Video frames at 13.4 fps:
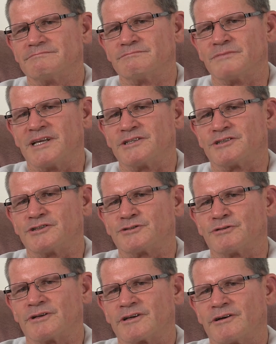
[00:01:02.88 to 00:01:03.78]
then she
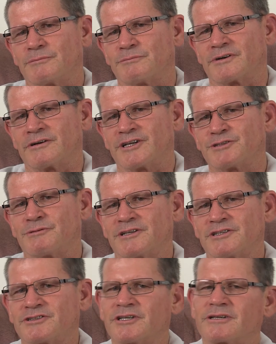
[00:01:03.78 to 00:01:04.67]
sort of got
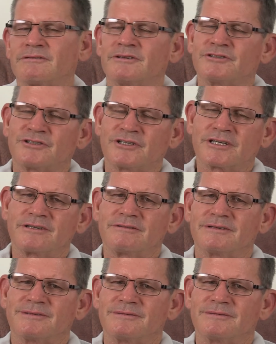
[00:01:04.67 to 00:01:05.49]
progressively sicker and sicker,